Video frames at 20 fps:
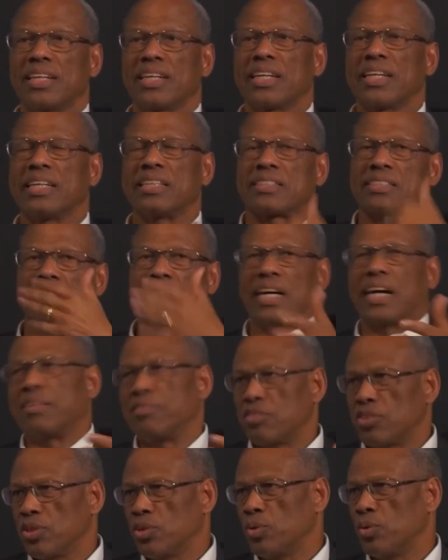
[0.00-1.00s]
it's not
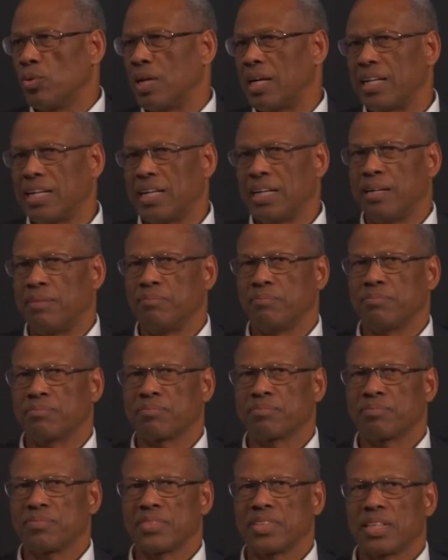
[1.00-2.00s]
who I am.
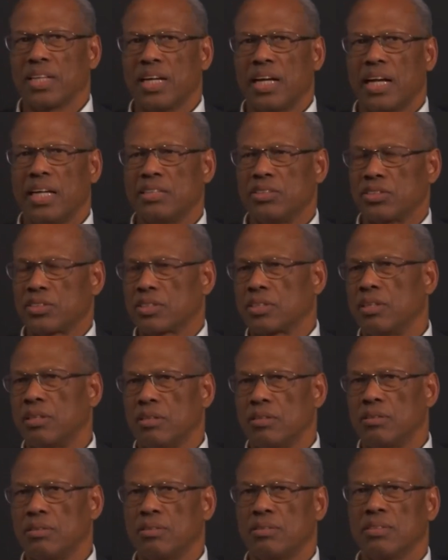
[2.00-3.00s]
And
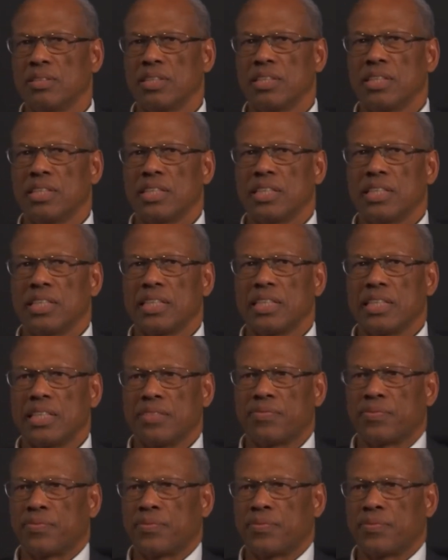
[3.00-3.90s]
so if